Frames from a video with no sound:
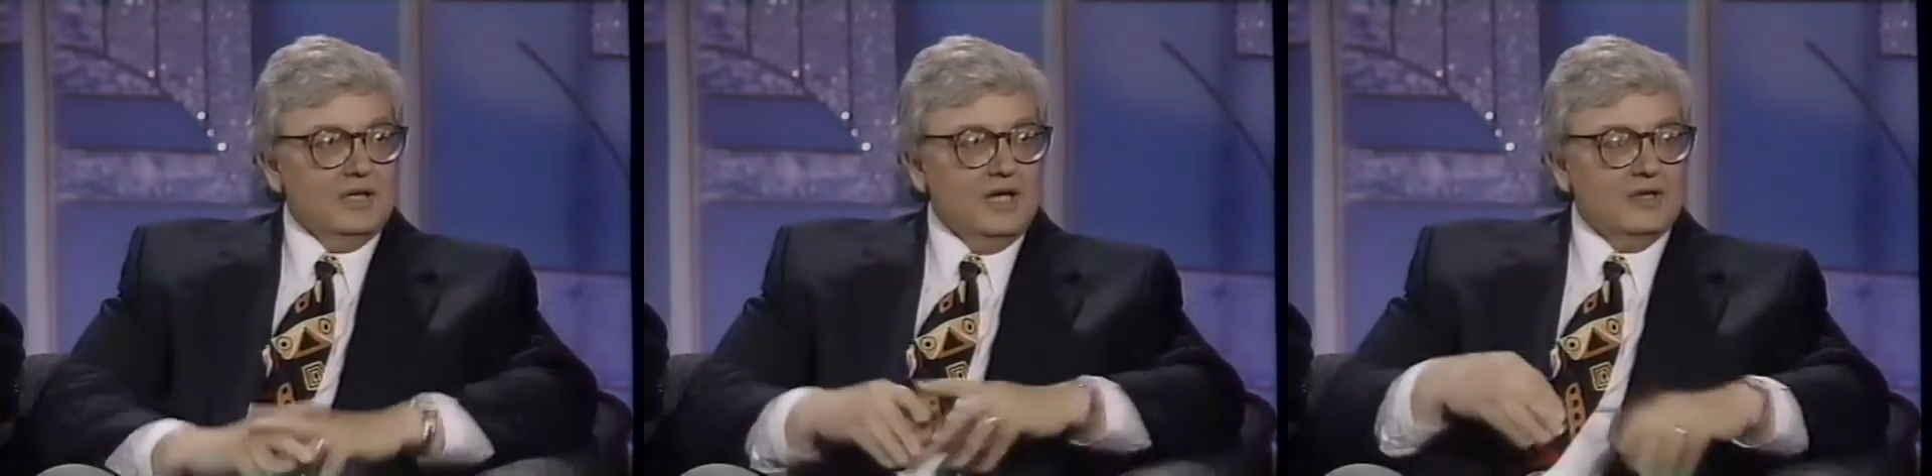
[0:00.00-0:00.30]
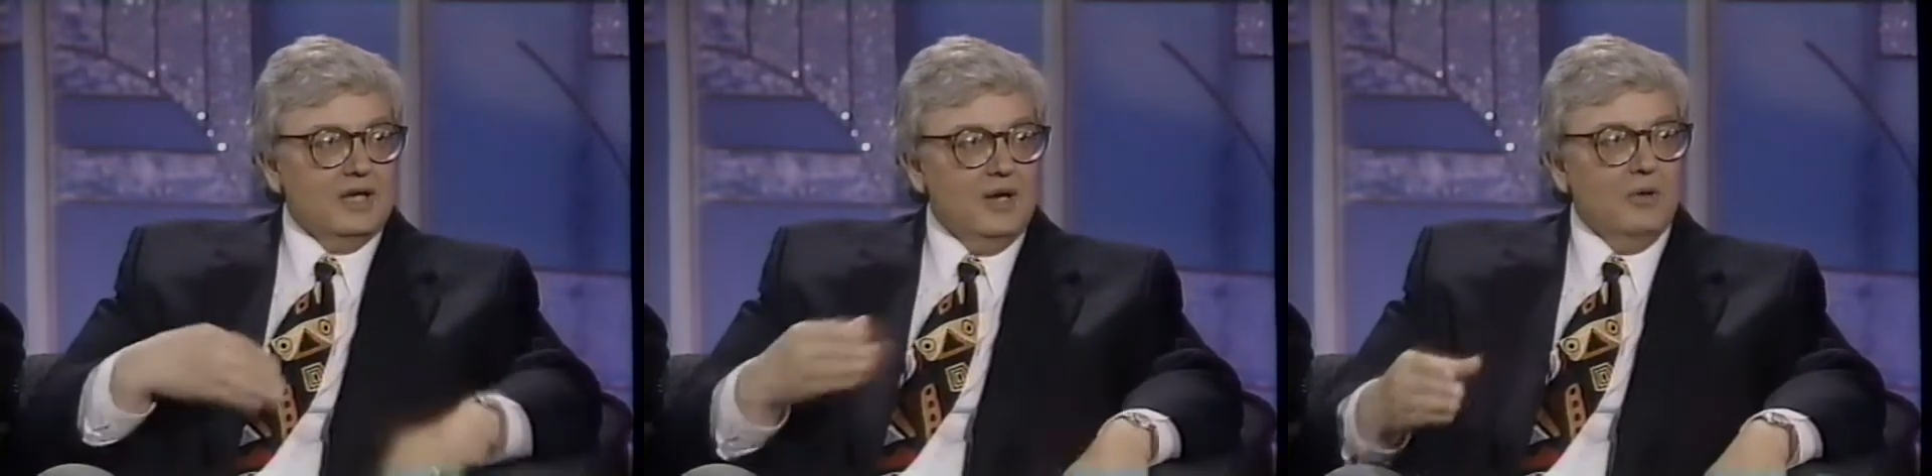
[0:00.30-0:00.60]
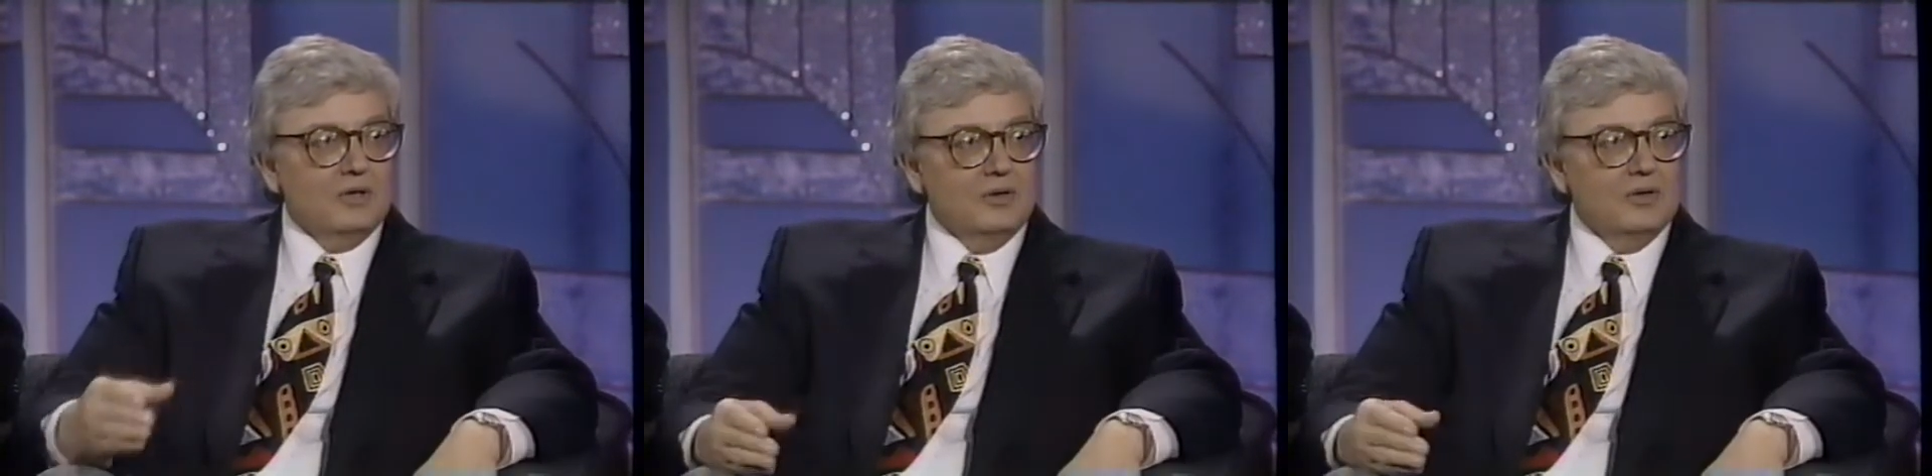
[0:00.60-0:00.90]
not the
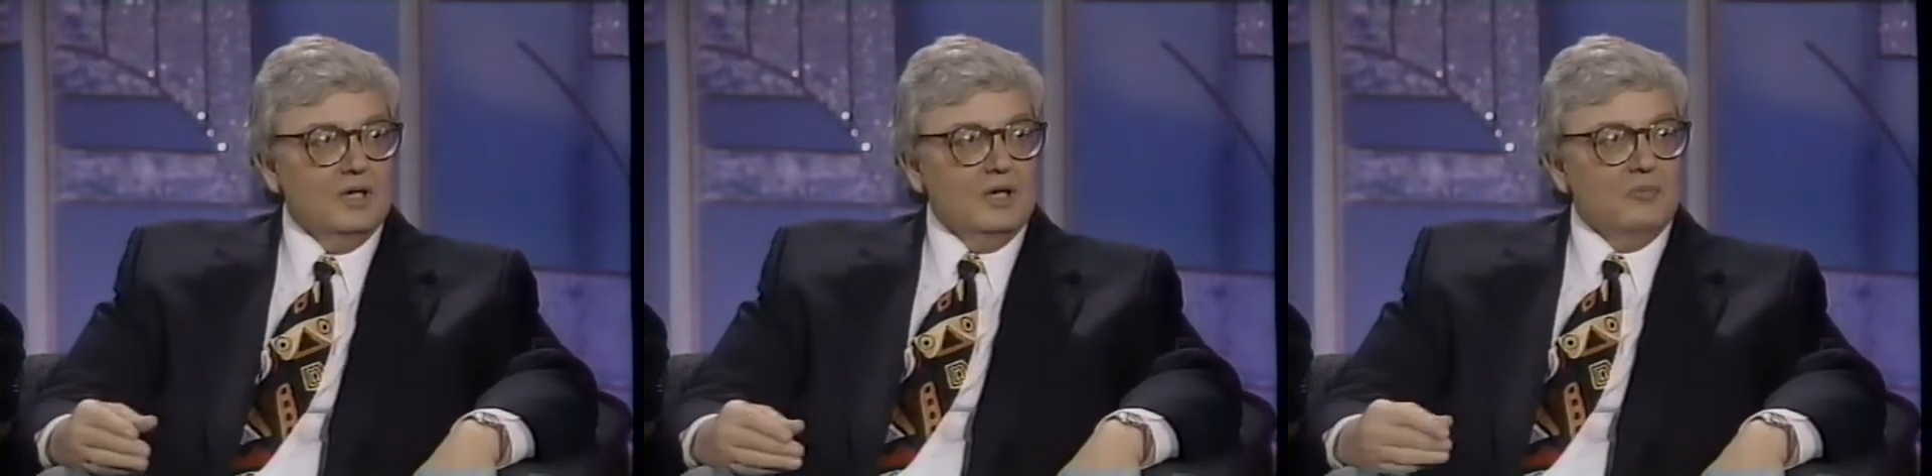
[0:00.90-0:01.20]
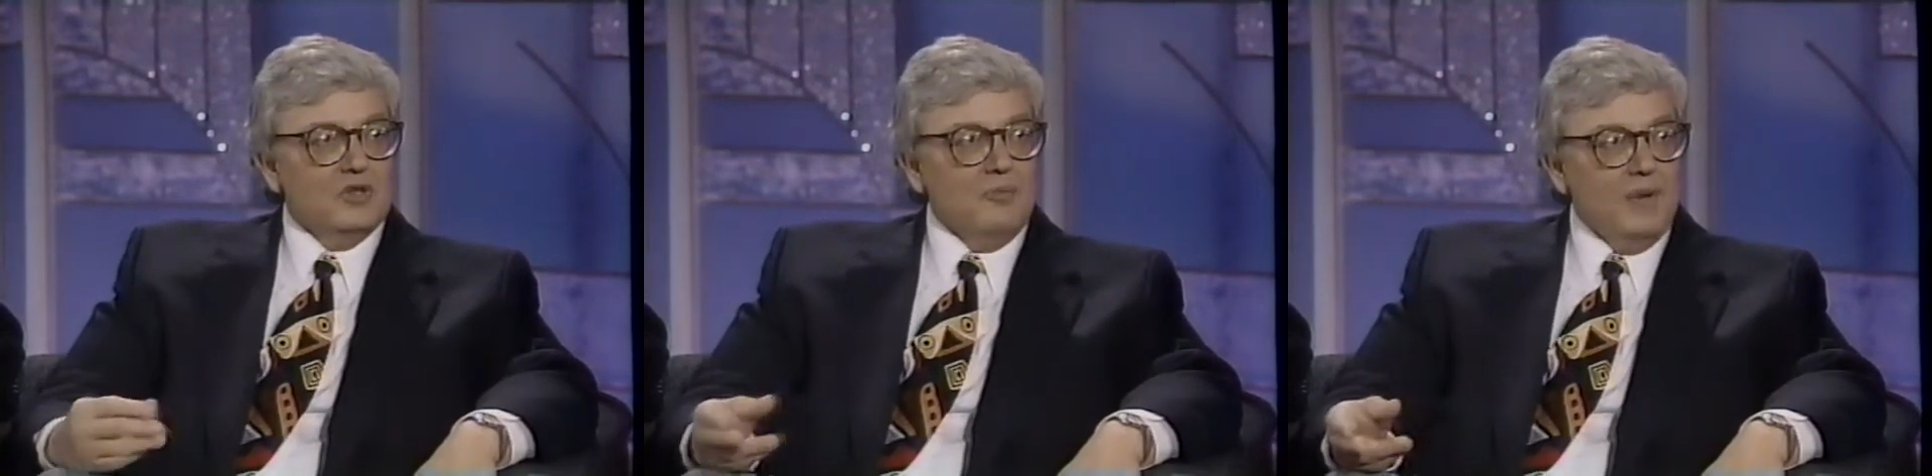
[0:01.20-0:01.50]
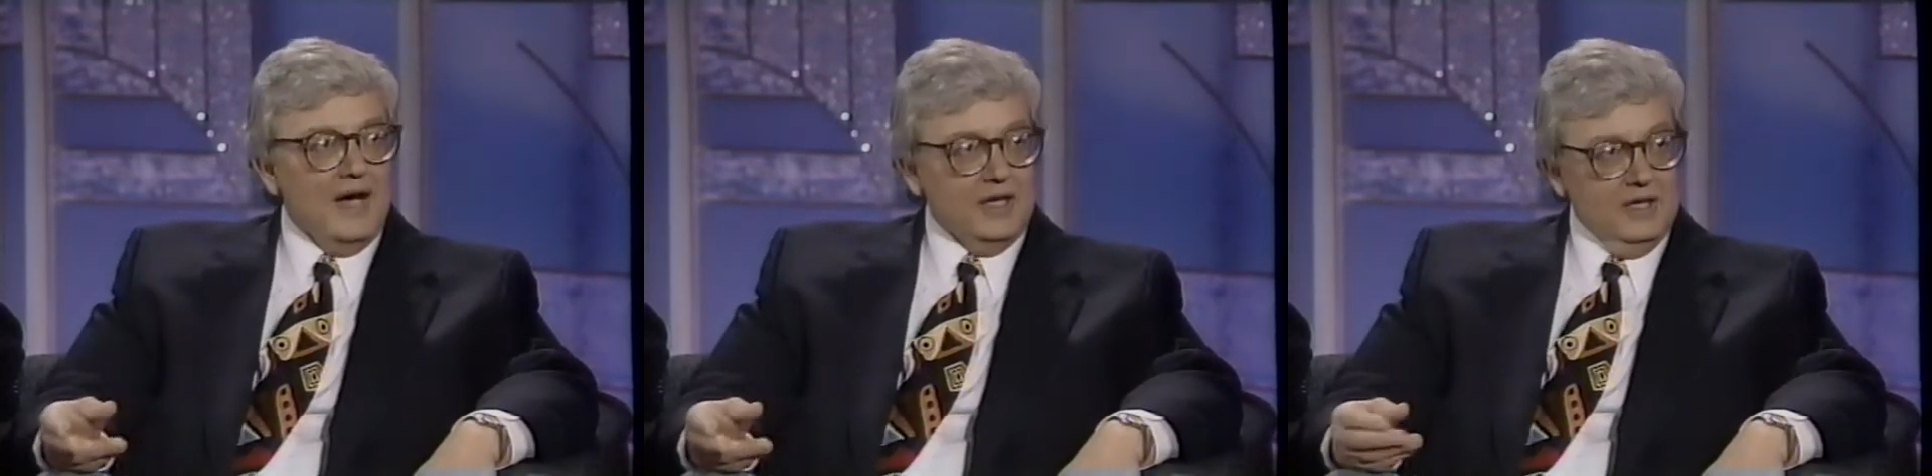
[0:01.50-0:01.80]
character, but the
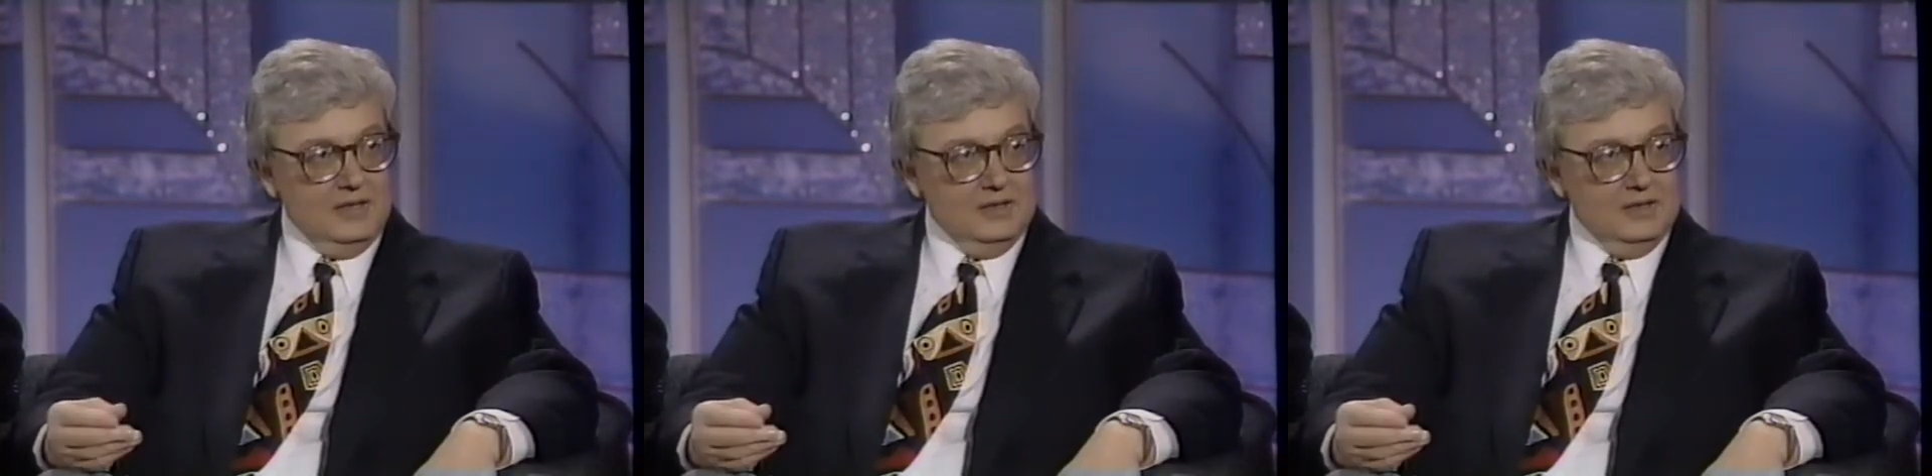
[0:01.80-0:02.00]
body.